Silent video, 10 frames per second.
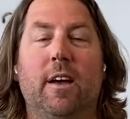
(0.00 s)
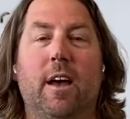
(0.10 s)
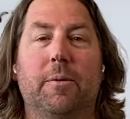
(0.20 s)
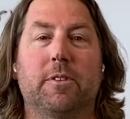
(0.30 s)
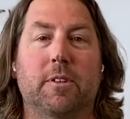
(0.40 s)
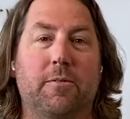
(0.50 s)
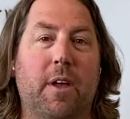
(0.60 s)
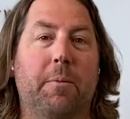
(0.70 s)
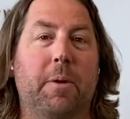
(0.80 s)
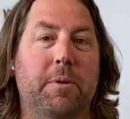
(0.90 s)
We took the
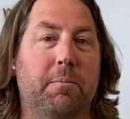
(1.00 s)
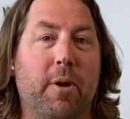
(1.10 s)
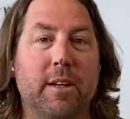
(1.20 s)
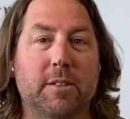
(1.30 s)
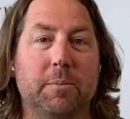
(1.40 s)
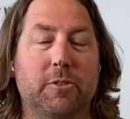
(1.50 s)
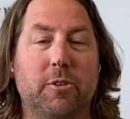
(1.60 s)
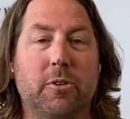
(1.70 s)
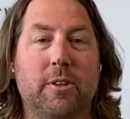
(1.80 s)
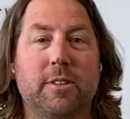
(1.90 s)
family up to Branson,
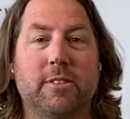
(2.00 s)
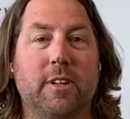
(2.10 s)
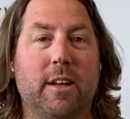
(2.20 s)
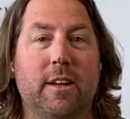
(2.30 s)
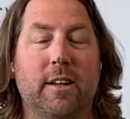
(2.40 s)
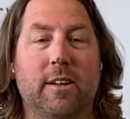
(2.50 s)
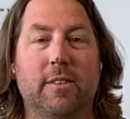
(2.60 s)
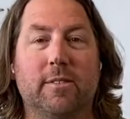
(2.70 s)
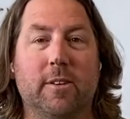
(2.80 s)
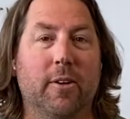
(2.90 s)
Missouri, stayed at a
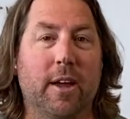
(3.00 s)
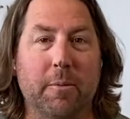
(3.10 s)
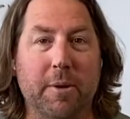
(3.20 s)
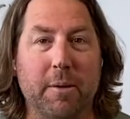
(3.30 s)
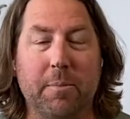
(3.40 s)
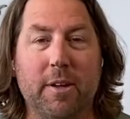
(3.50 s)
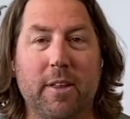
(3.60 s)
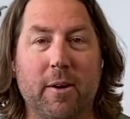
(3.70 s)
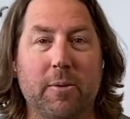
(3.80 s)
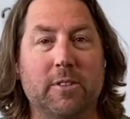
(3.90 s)
little Airbnb
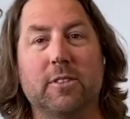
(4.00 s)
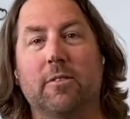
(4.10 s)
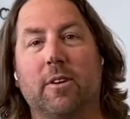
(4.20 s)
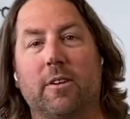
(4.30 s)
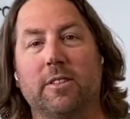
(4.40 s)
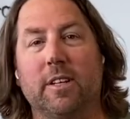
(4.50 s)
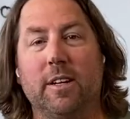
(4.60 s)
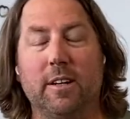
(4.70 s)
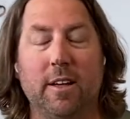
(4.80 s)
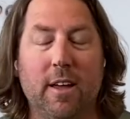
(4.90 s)
there, went to Silver Dollar
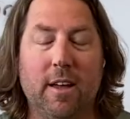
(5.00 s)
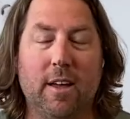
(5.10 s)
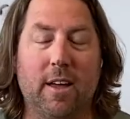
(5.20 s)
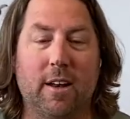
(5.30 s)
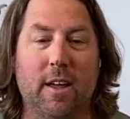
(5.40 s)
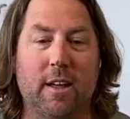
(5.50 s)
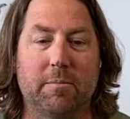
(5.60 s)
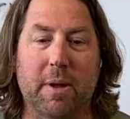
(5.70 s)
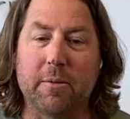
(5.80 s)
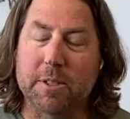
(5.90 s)
City, and
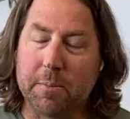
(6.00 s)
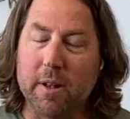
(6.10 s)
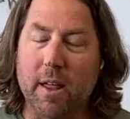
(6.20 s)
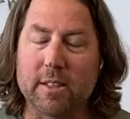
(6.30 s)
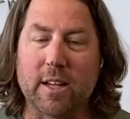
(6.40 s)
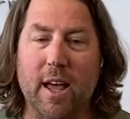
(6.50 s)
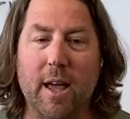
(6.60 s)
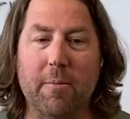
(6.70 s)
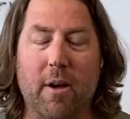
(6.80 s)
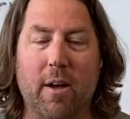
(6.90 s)
man, we spent a lot of
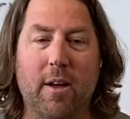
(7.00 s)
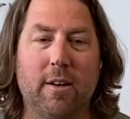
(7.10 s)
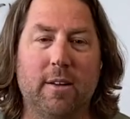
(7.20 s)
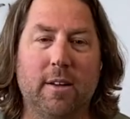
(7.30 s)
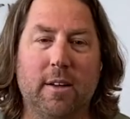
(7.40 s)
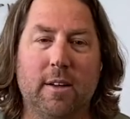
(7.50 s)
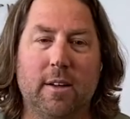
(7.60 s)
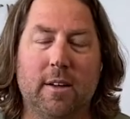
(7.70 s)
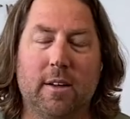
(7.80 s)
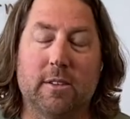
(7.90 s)
time on
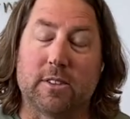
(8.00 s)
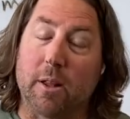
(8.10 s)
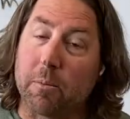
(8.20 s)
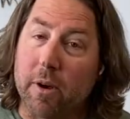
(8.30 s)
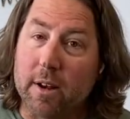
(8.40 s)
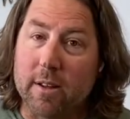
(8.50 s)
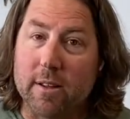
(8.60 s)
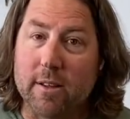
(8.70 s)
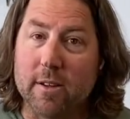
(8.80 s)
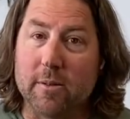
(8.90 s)
celebrating.